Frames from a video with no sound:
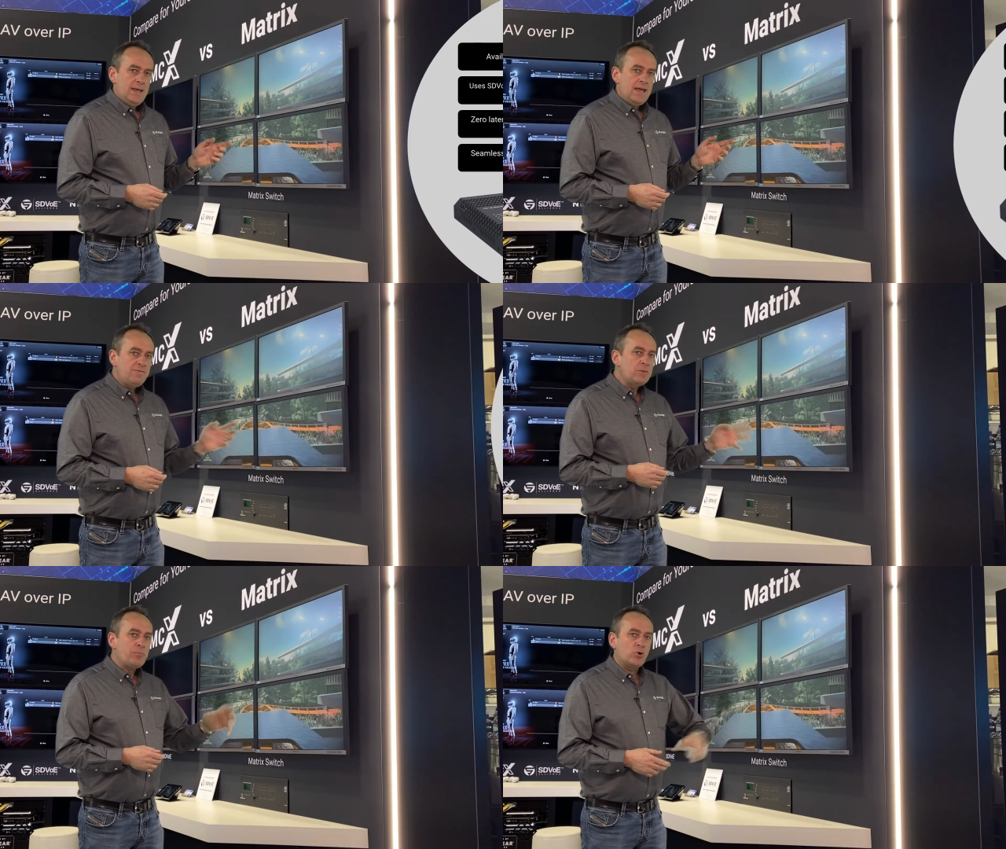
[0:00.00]

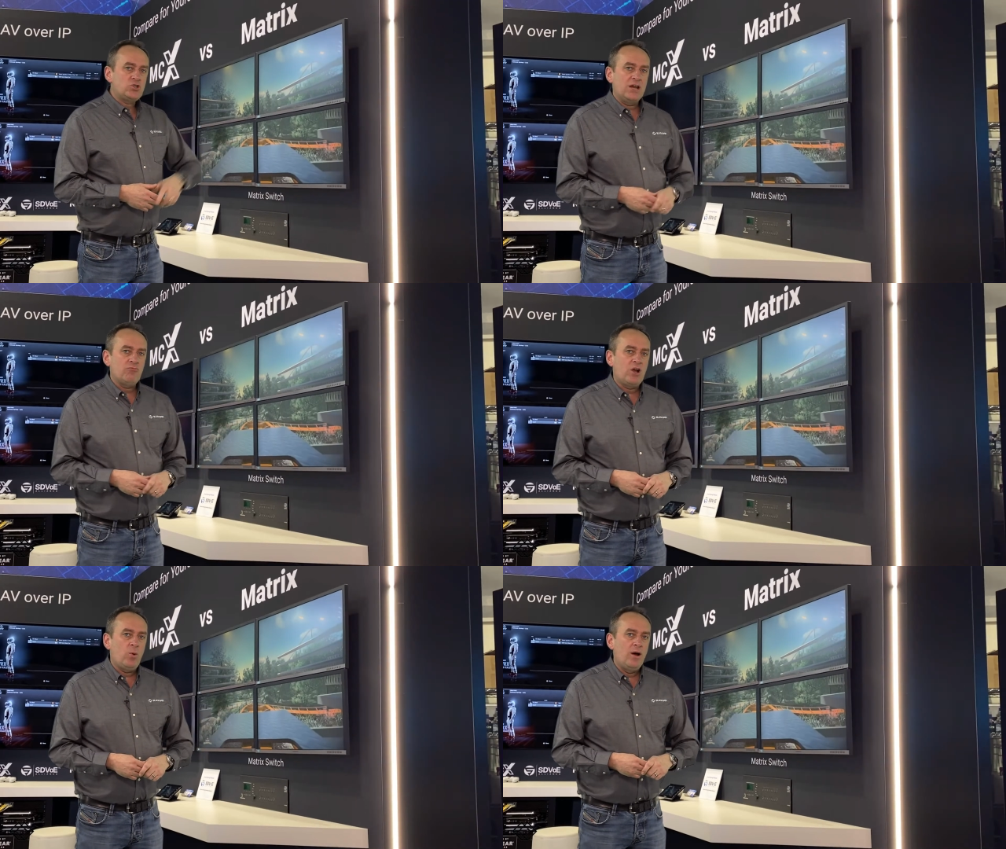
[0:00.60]
If the project
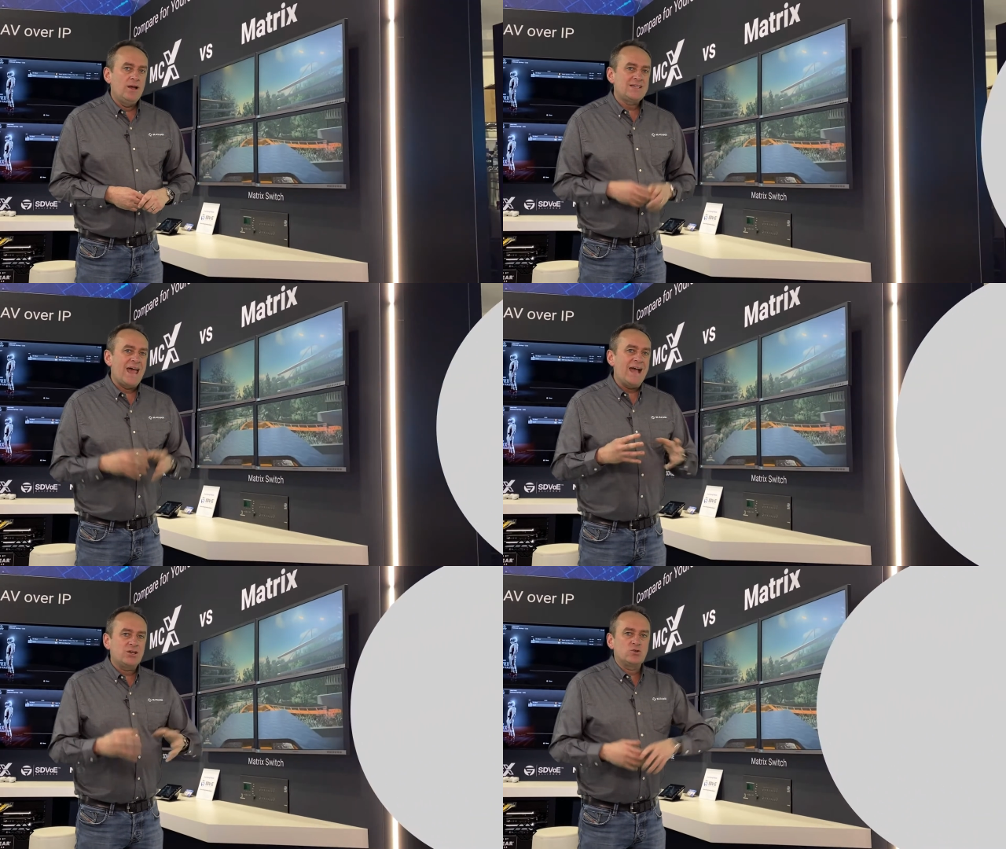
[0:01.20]
requires
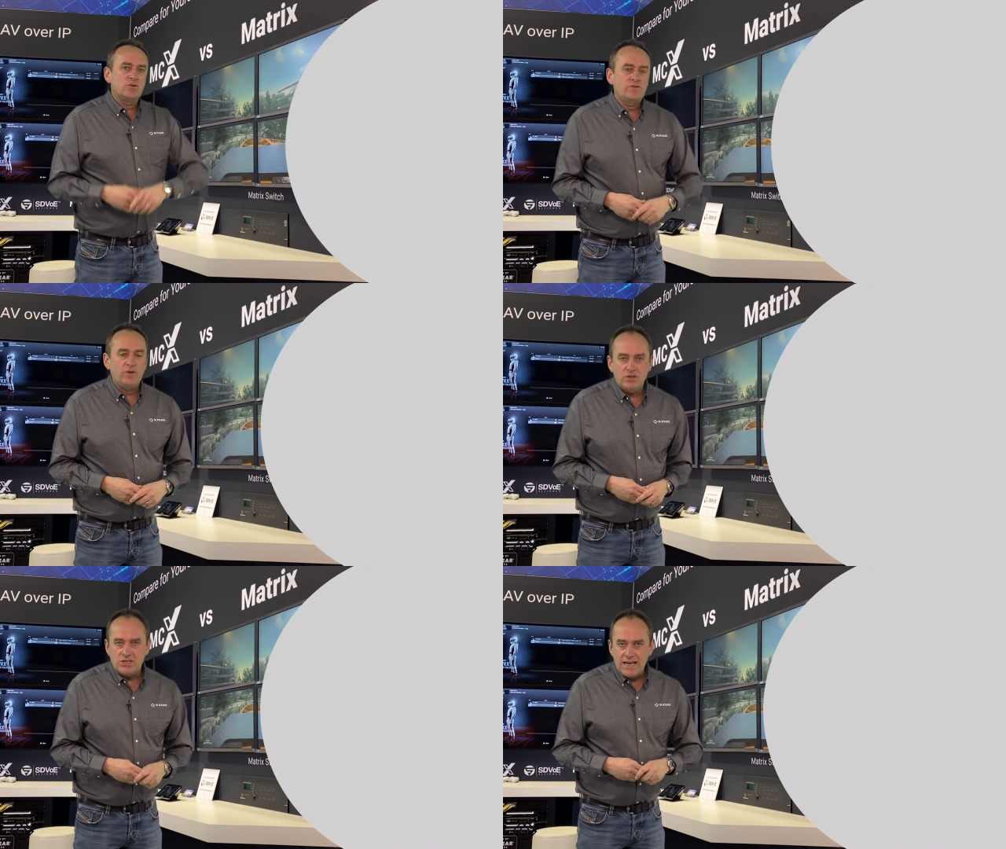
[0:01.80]
extra
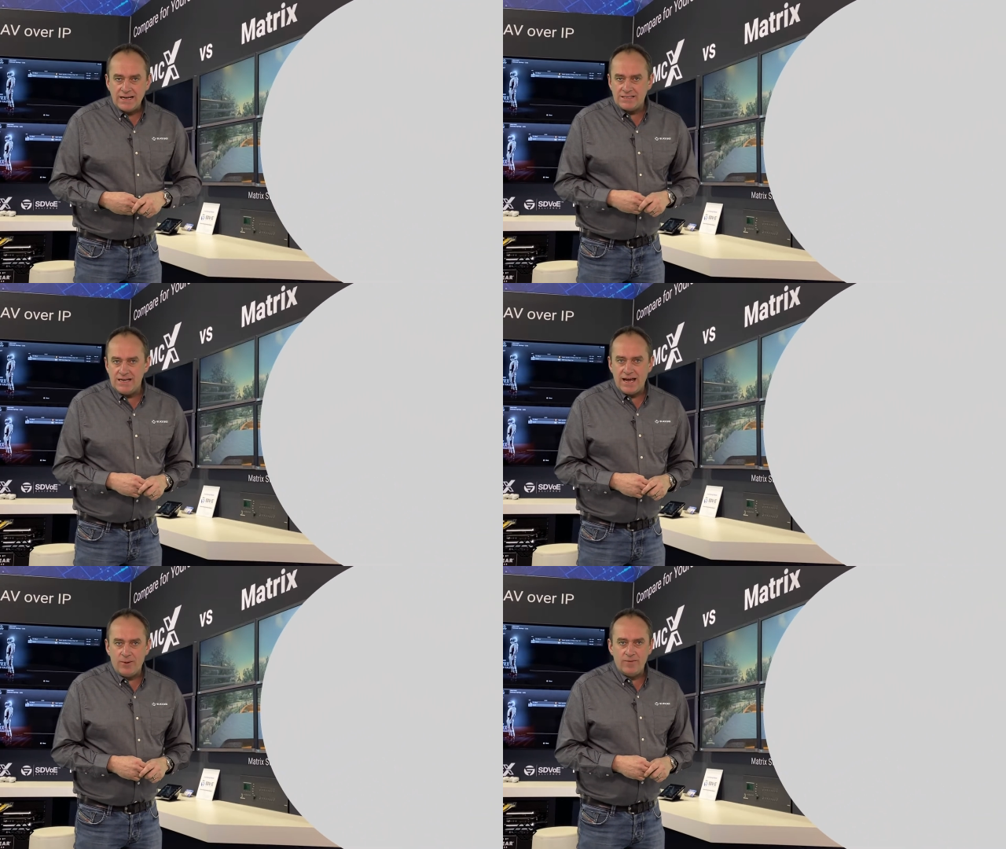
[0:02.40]

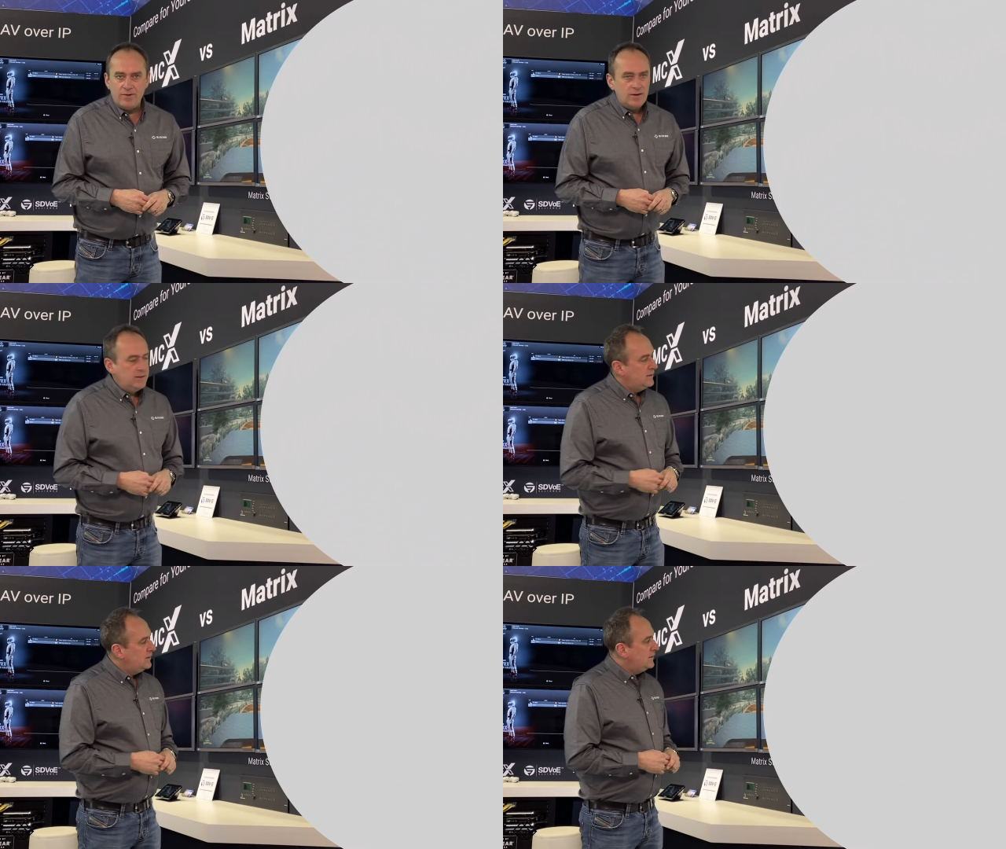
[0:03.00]
functionality, however,
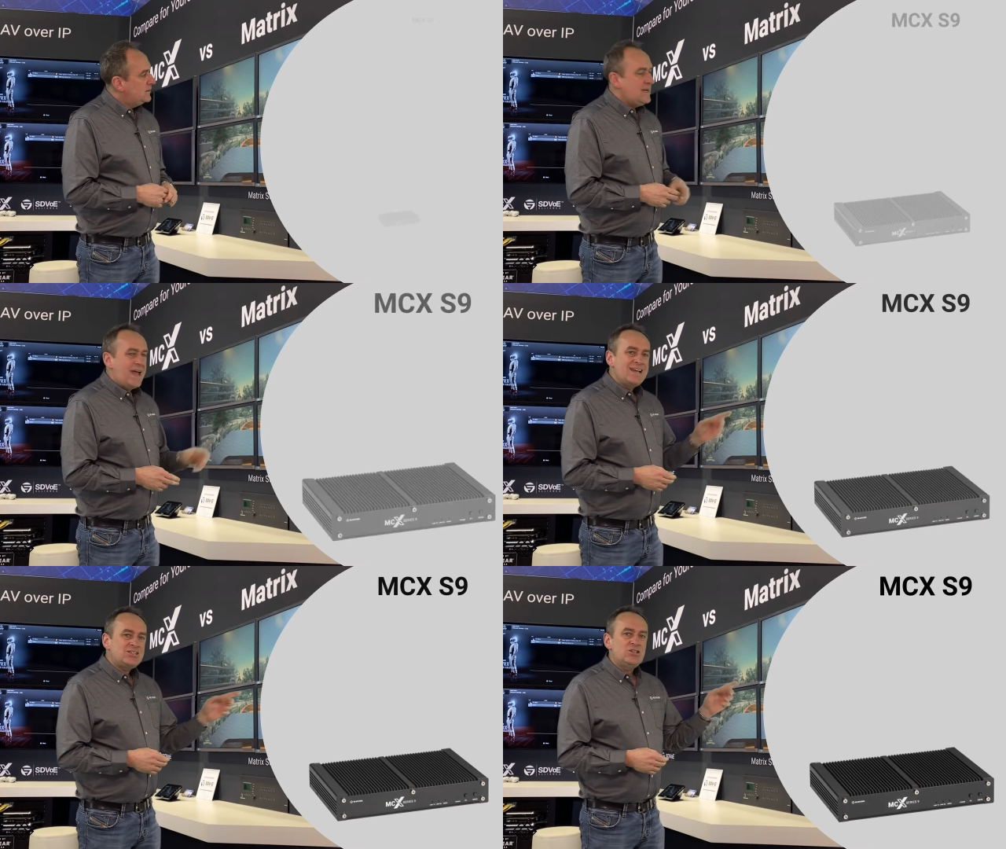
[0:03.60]
the
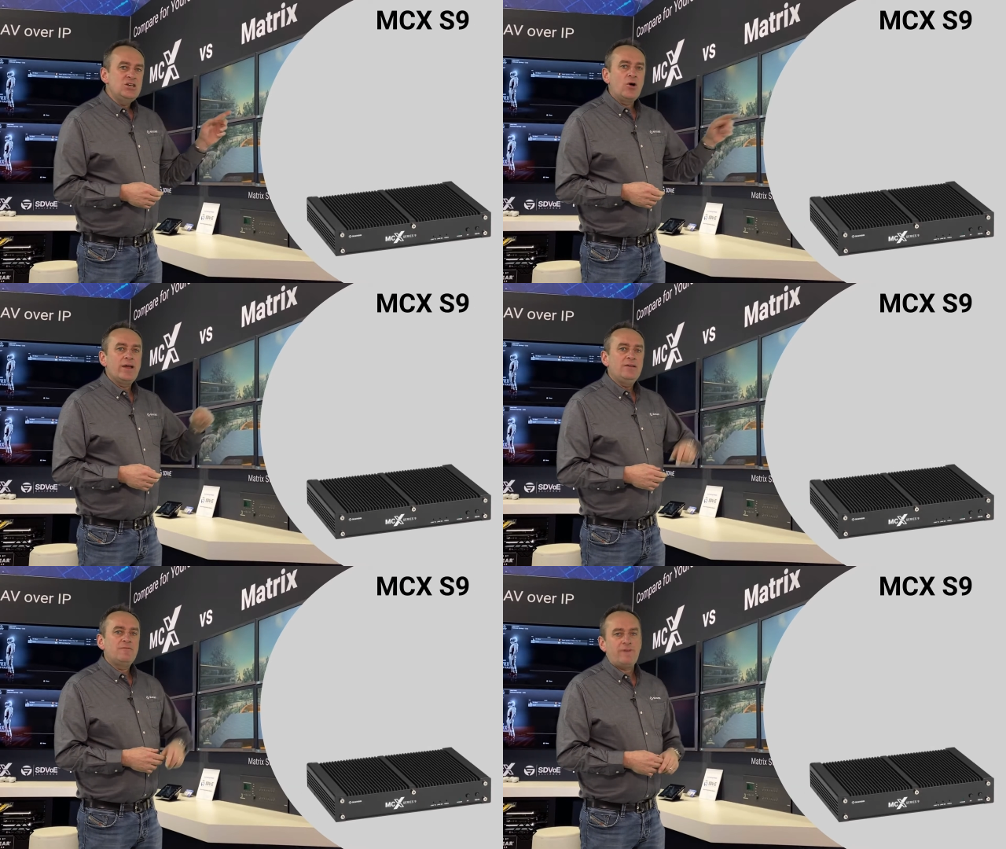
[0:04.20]

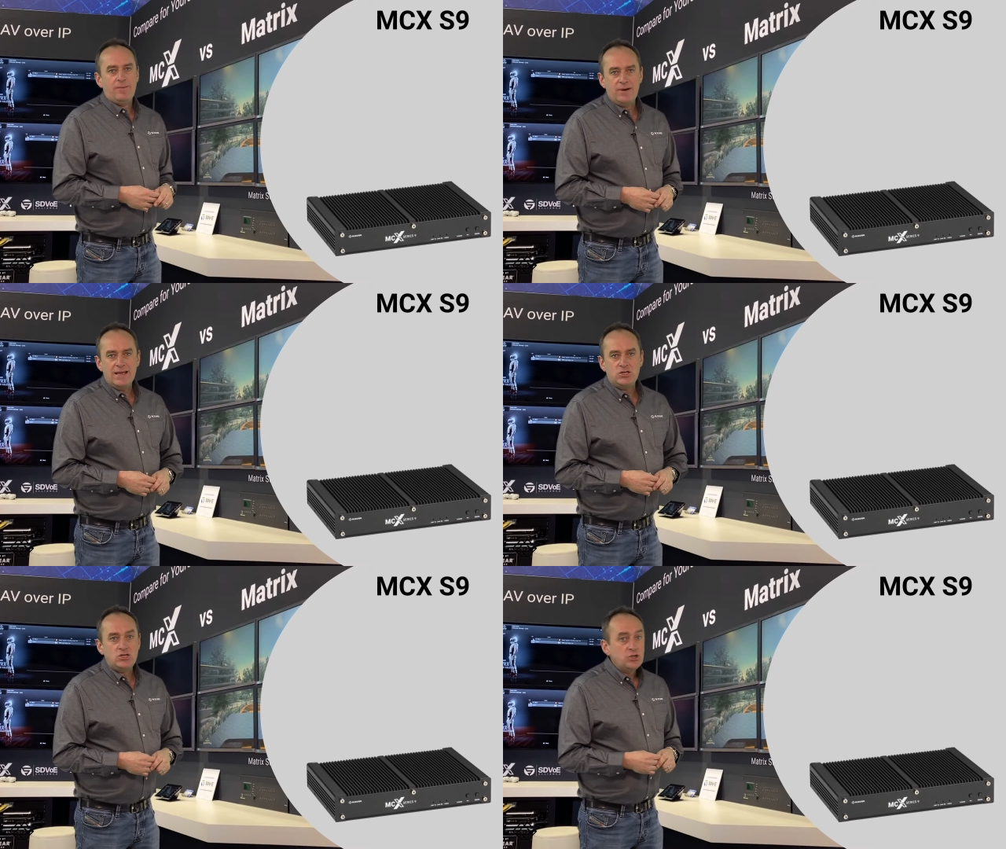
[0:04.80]
S9
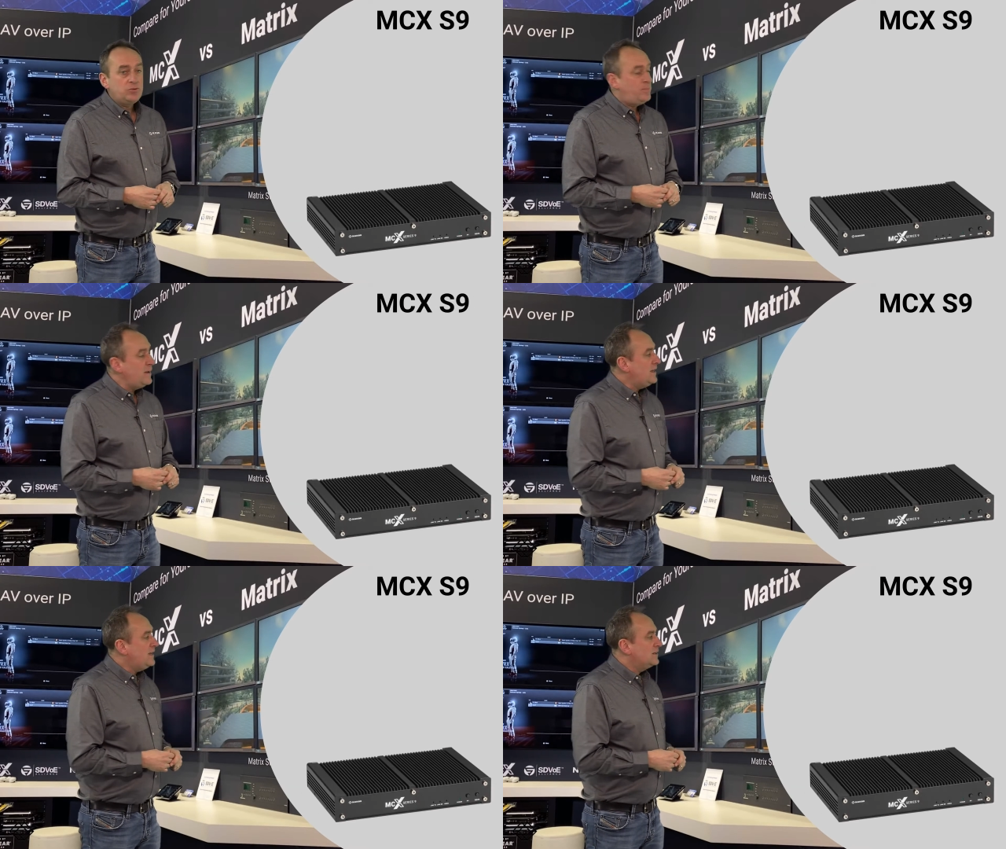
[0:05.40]
family should
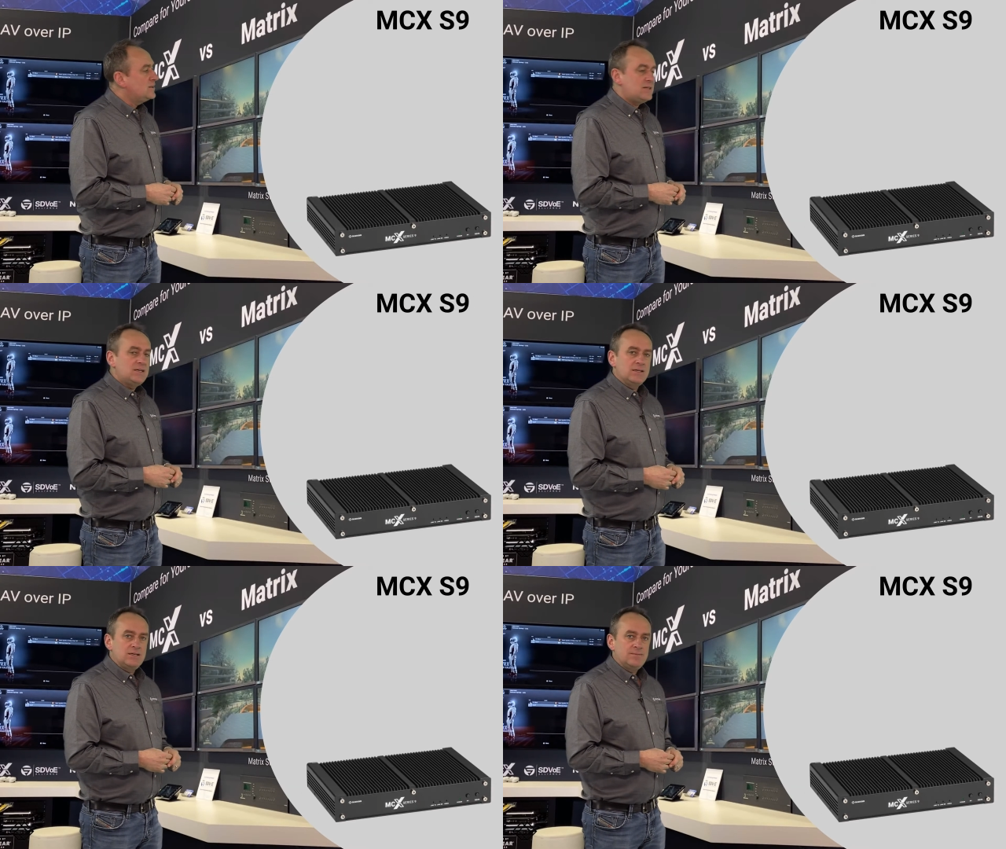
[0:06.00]
be
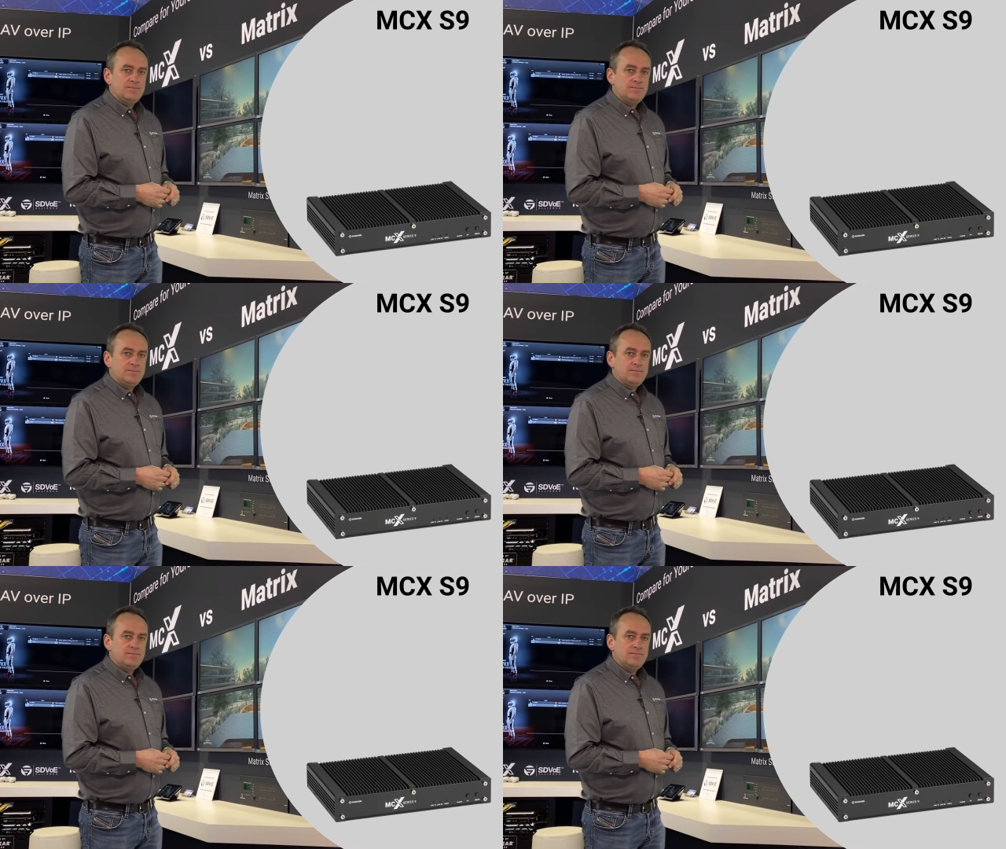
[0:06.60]
considered.